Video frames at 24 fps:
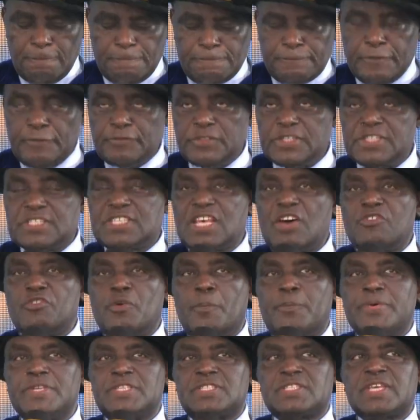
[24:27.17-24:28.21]

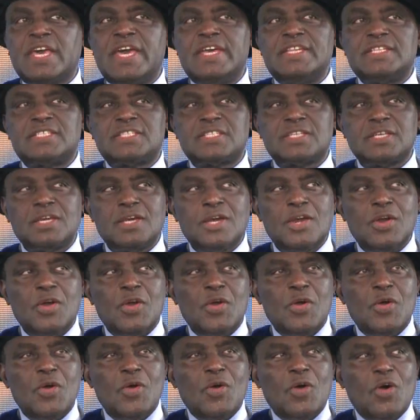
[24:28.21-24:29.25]
57%
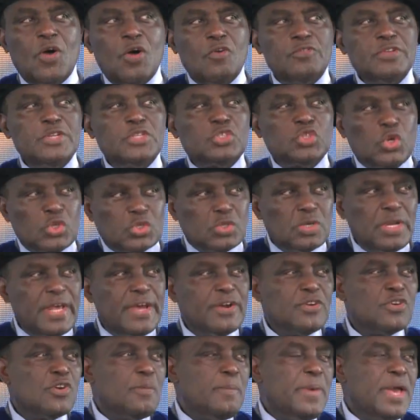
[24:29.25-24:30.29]
of the total
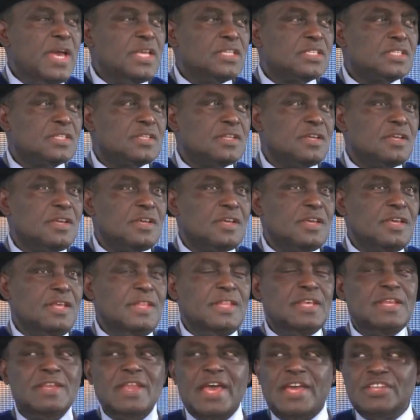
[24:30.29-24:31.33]
enrollment in
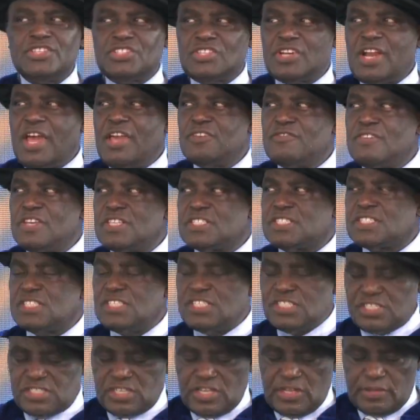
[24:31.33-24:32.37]
the Nigerian university
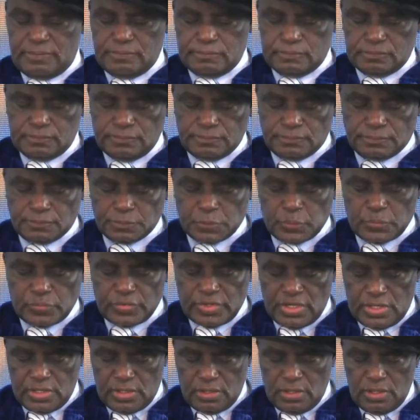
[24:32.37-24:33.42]
system
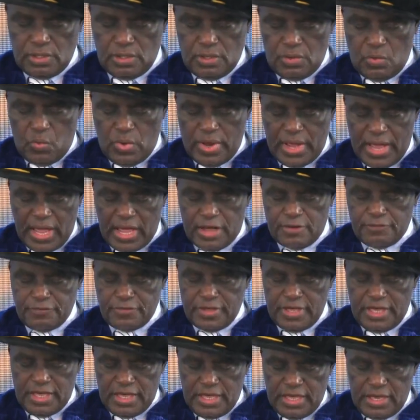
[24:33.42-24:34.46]
we have
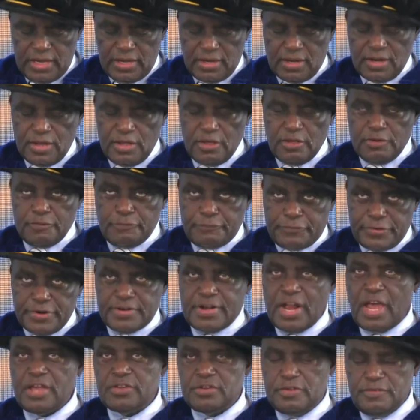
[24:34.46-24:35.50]
in
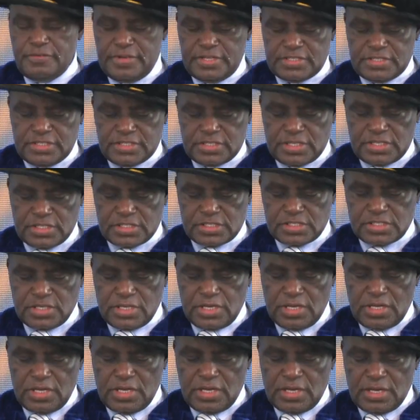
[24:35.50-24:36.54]
federal universities.
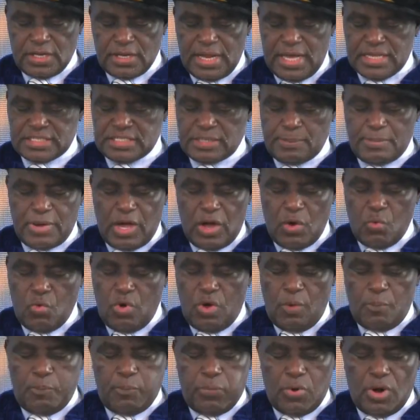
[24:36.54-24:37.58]
That's about
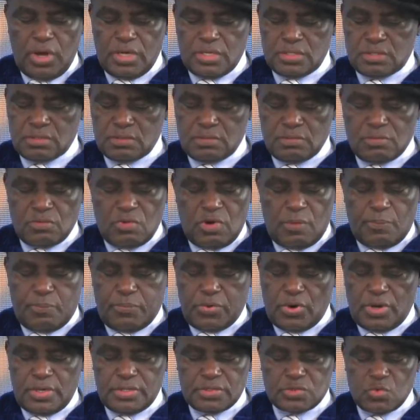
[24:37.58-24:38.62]

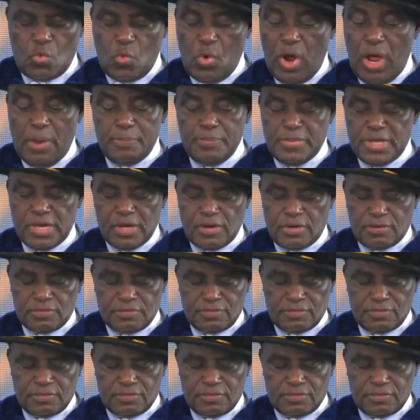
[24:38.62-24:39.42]
1.1 million.